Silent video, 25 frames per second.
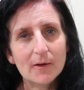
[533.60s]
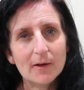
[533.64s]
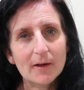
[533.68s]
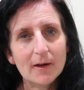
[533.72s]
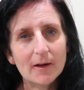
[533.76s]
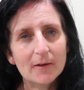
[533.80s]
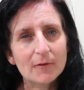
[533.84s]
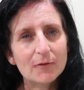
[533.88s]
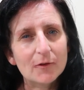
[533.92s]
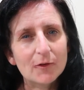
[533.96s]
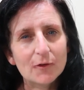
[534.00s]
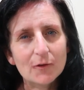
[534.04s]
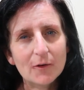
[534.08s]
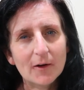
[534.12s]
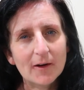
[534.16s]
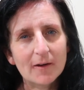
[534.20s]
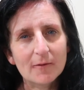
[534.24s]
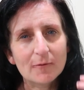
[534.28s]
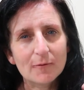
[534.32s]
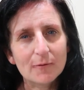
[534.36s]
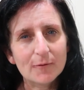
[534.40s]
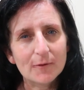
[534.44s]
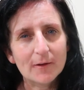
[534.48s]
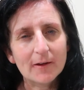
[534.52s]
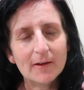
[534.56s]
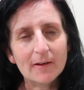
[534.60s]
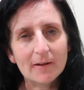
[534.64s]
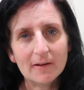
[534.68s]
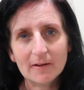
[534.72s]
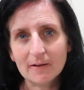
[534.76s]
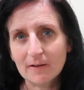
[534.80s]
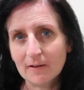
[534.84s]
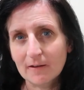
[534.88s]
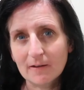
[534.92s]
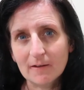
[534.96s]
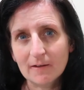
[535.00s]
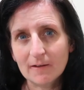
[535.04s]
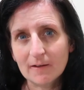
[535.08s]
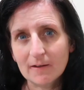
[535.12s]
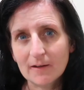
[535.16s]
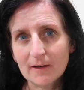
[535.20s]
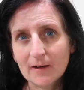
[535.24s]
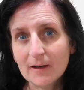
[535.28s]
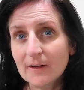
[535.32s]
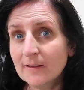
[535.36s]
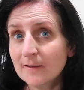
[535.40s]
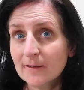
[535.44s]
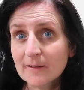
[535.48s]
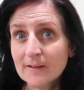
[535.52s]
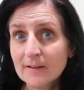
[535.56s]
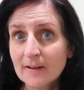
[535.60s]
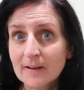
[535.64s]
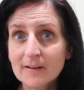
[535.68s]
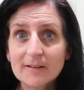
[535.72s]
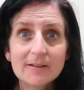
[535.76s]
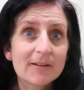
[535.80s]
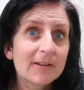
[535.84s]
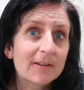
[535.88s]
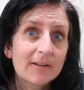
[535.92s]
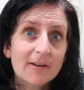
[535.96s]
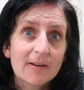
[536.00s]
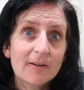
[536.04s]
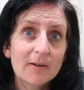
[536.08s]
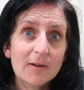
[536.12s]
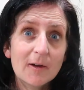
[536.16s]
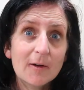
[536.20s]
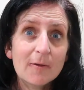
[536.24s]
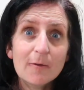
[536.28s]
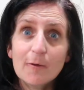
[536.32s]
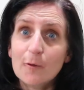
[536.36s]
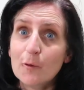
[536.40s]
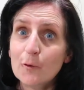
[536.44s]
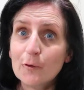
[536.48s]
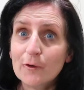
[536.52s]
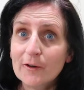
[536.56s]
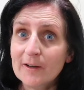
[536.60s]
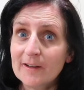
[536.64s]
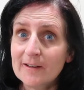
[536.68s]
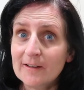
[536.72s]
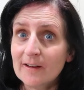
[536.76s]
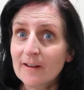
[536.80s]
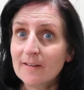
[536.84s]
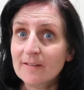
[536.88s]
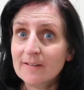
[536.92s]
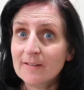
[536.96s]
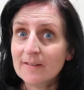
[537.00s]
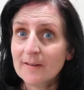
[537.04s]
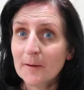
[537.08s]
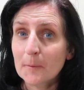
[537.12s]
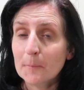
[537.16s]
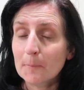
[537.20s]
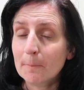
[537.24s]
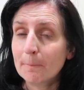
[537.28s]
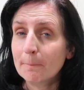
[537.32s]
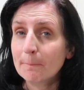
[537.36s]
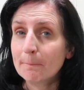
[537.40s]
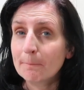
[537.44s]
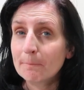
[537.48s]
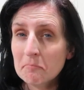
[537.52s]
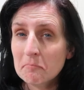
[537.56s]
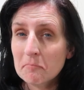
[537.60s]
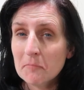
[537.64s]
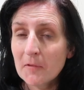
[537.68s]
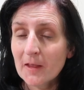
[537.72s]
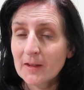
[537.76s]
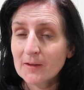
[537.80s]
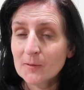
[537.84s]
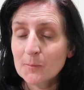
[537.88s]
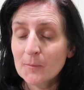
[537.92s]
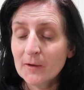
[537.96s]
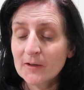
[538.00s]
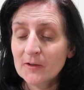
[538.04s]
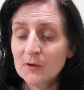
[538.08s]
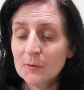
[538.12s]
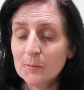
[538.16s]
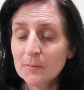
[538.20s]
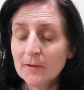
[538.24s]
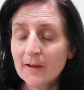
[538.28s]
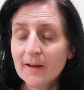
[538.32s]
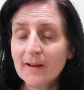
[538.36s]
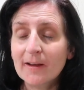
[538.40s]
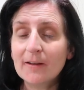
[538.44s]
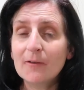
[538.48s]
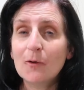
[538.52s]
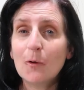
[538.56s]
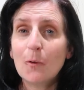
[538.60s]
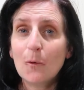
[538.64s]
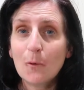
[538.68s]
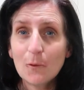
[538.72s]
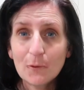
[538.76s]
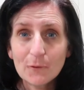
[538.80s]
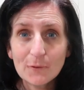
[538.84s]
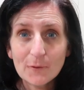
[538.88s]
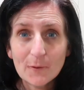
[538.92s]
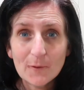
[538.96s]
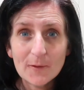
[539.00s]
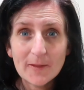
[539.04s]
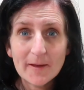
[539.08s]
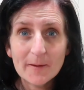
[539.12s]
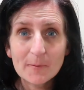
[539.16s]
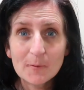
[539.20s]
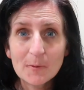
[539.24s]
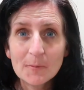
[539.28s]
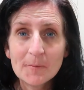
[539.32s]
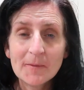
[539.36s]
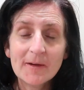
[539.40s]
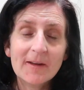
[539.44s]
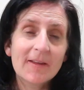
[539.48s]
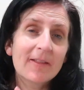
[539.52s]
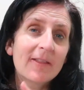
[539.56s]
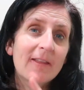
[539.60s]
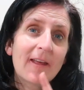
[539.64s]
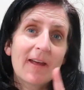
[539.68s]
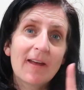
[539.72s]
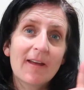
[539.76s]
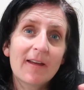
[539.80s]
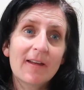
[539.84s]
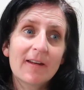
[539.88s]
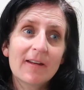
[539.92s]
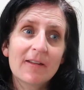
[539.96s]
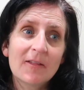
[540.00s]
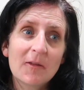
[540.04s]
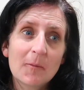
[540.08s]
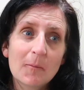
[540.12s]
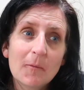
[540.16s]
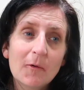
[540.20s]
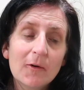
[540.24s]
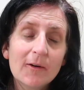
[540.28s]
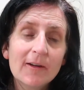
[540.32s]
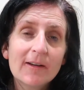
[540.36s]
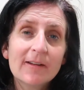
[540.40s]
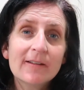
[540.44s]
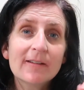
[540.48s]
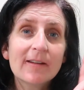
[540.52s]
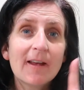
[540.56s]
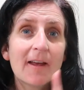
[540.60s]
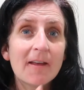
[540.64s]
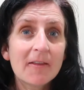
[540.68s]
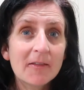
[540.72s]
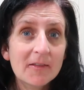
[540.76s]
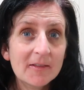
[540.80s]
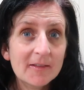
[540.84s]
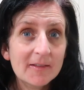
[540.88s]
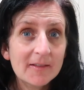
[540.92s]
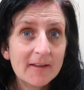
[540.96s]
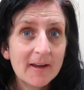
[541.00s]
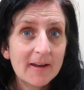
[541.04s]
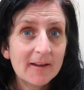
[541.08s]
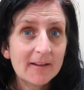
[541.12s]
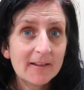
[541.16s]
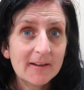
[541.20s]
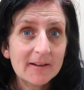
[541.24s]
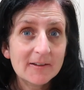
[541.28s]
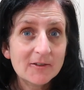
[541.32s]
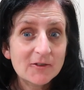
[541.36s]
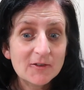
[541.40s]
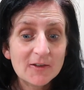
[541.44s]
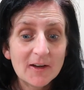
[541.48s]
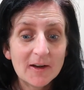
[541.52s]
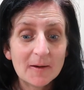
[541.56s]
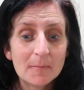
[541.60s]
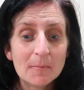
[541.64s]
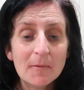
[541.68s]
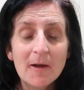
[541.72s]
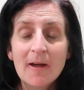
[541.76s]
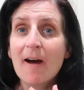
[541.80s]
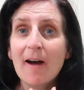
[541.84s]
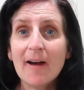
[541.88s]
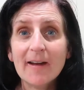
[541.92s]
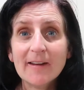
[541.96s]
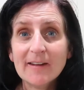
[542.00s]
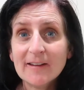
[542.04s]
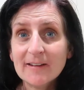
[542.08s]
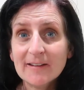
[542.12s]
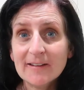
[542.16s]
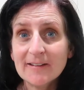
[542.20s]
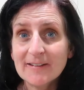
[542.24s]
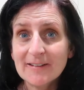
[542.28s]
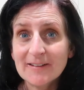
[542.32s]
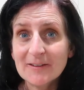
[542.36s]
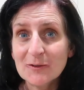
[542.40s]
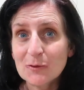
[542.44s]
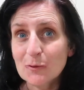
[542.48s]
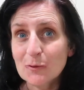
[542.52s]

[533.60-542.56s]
have to try and fit in exercise because I've already done some. That's my new plan. Also, that will mean that in the mornings and at lunchtime I can listen